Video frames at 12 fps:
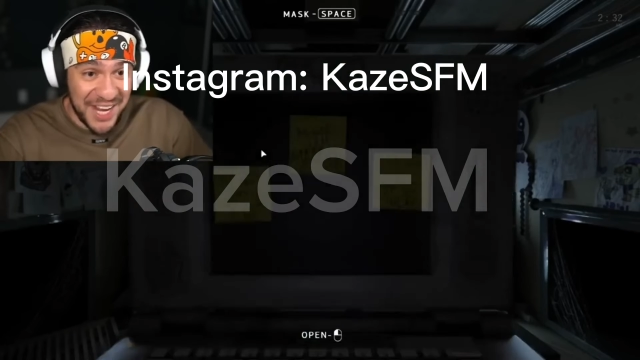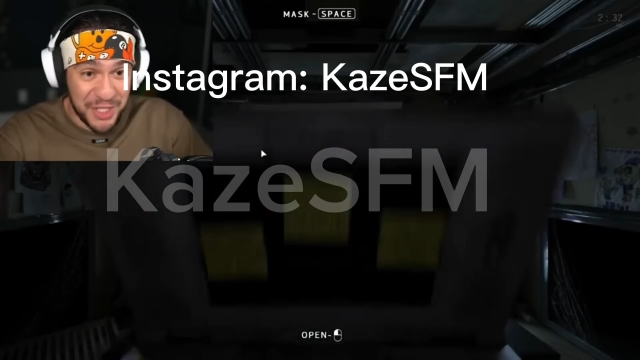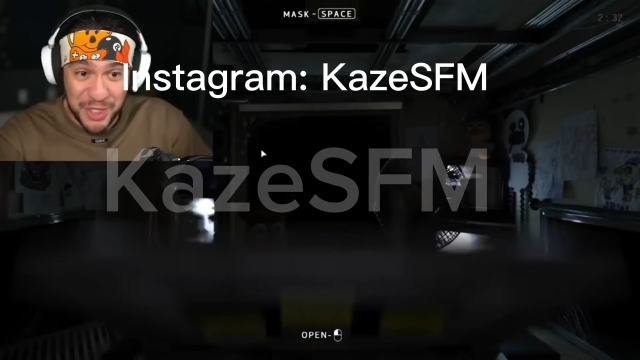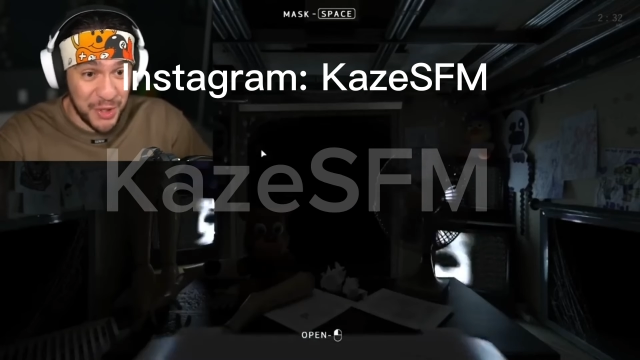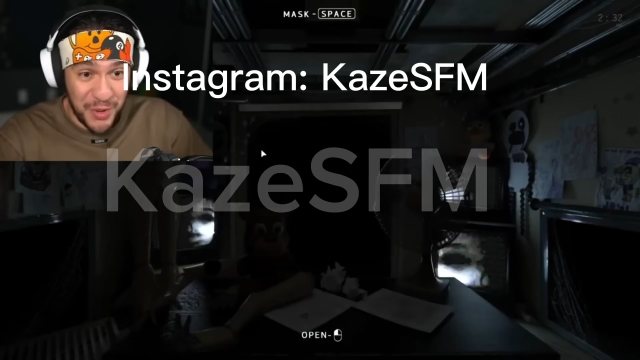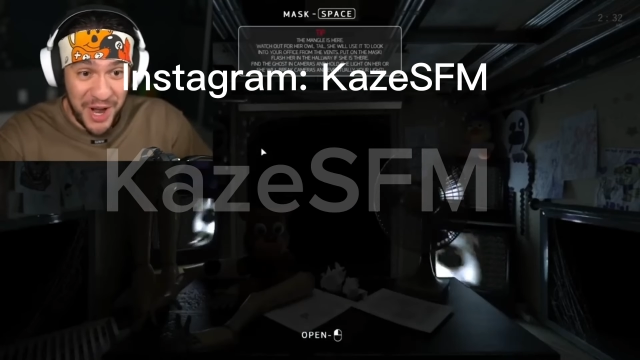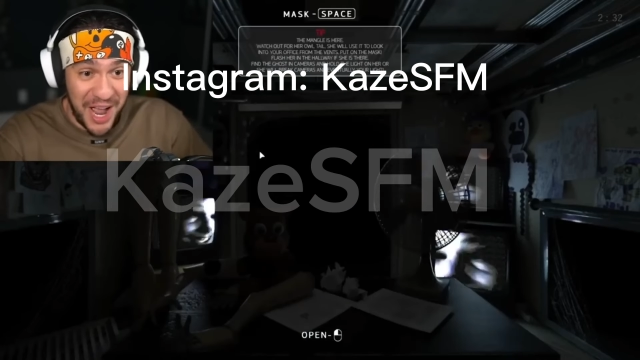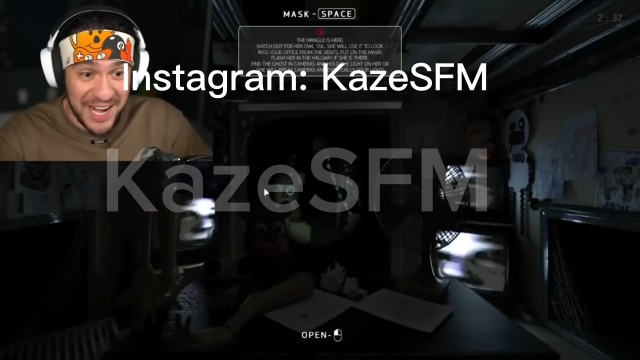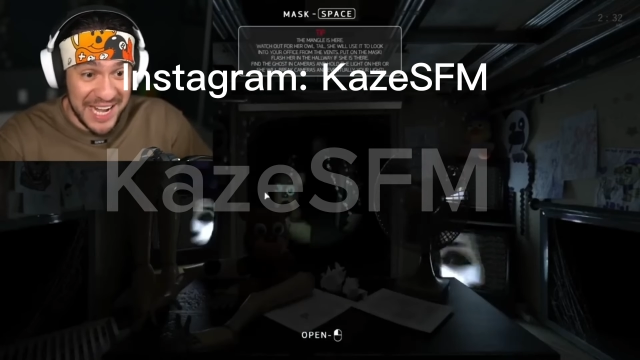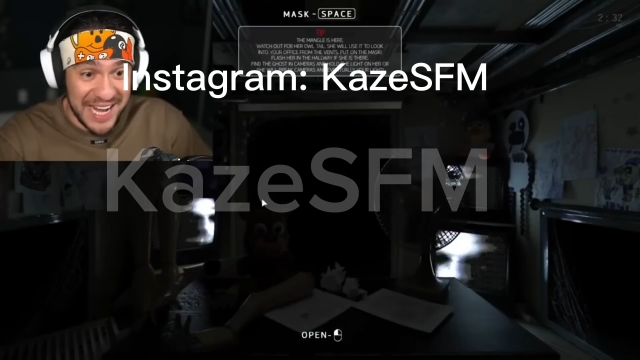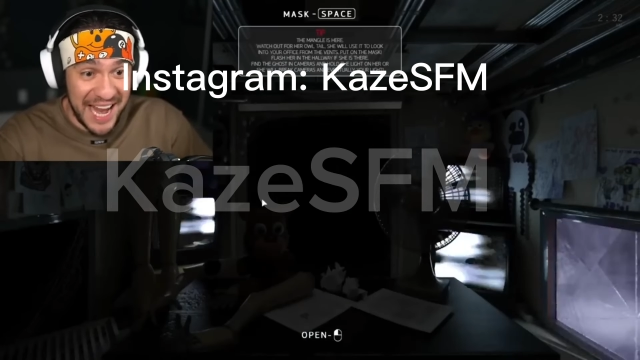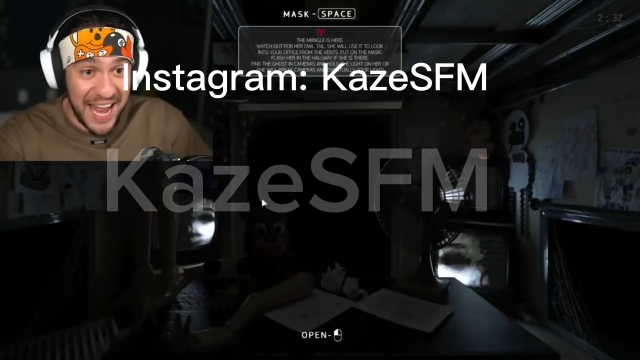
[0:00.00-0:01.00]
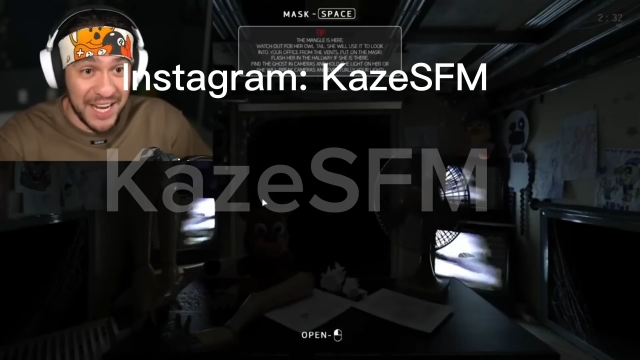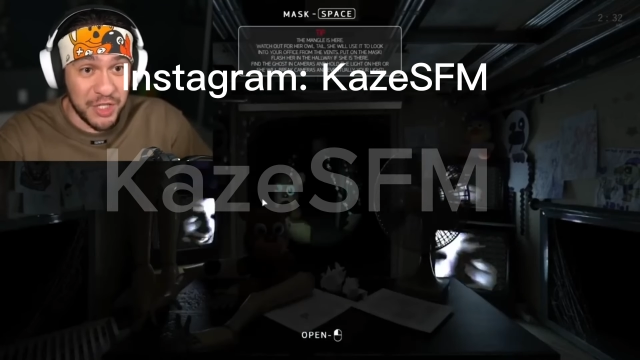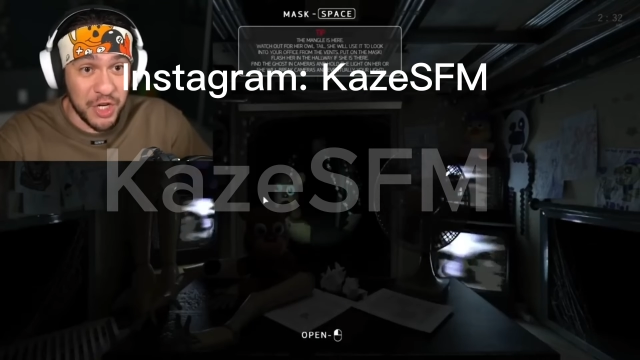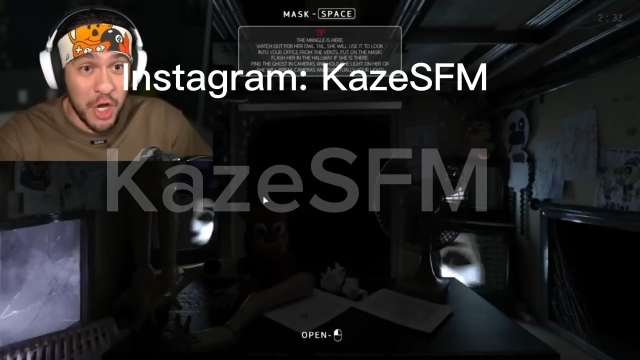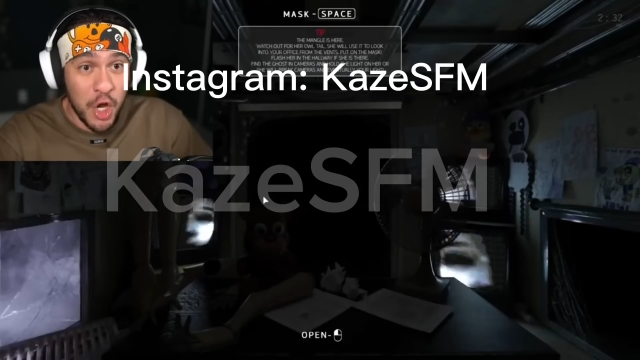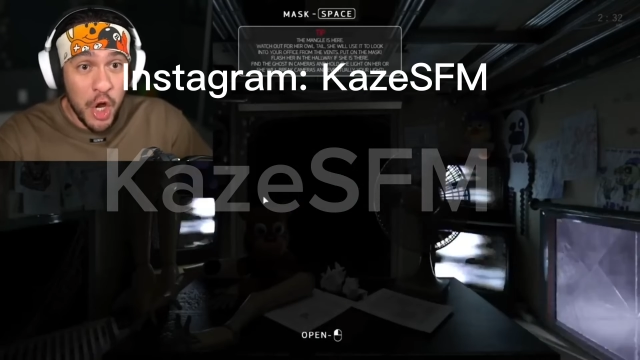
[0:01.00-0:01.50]
Do not engage.
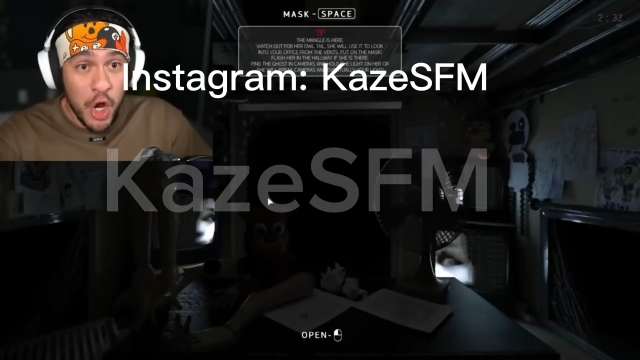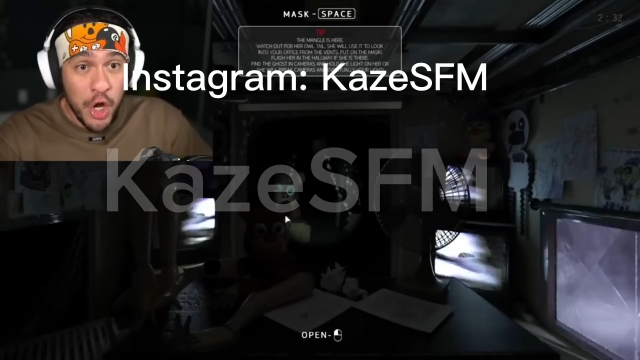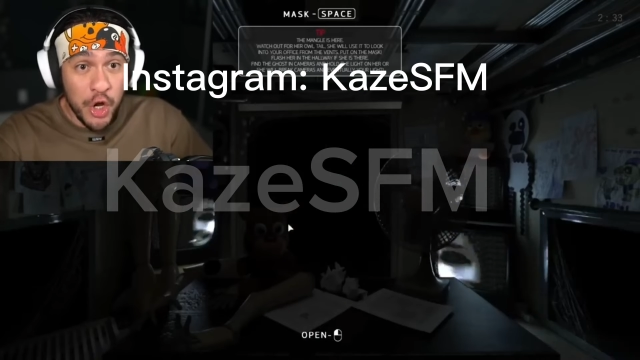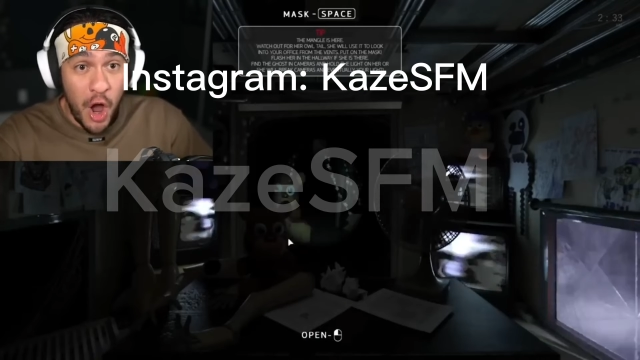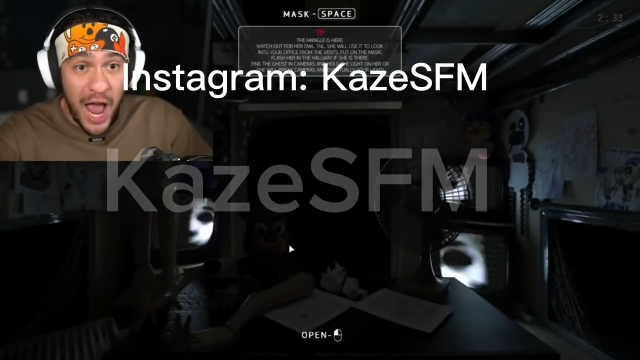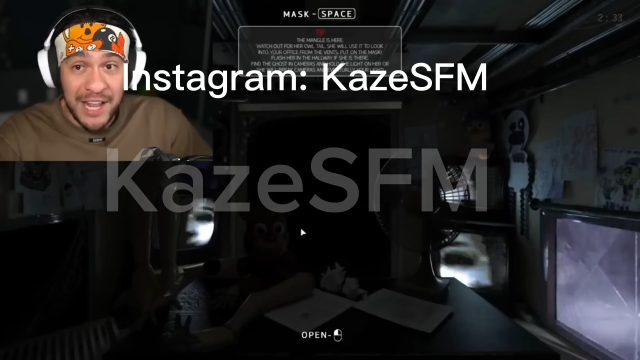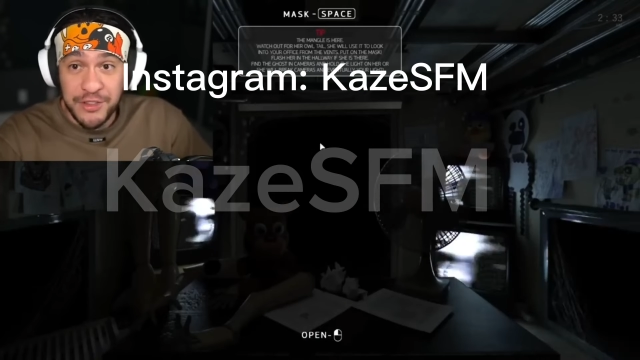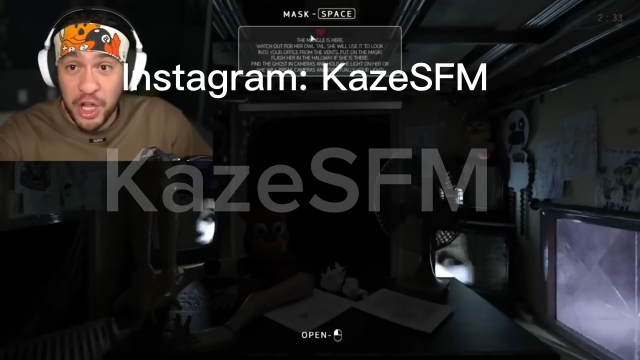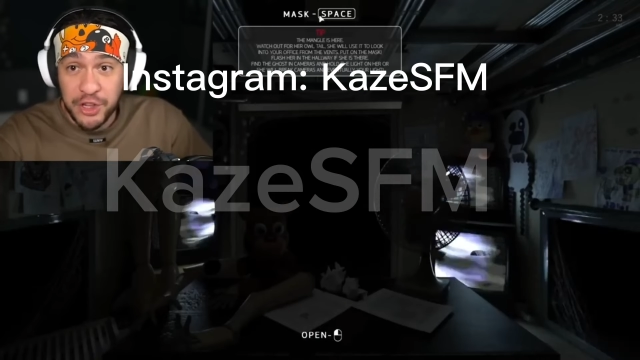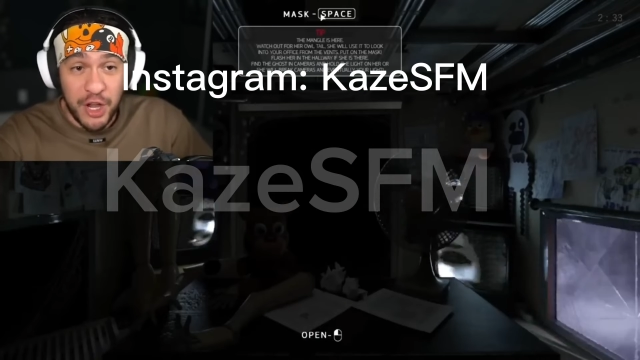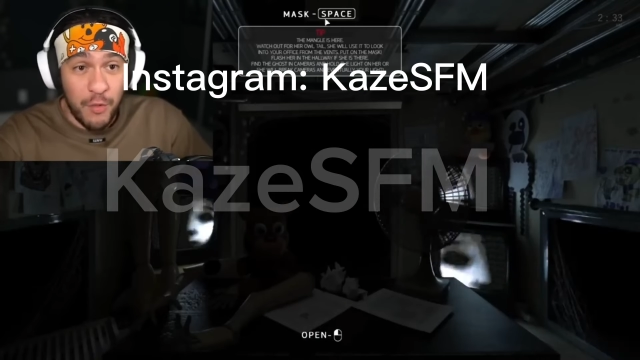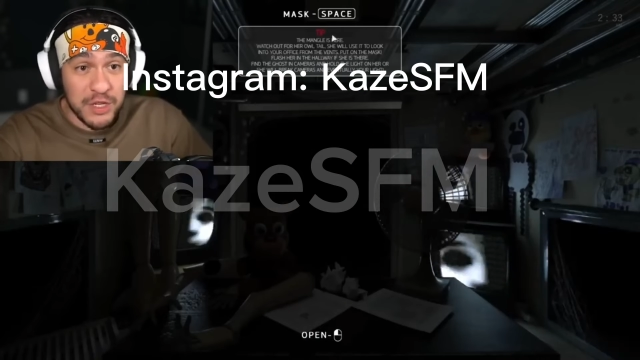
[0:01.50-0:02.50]
No, I thought that was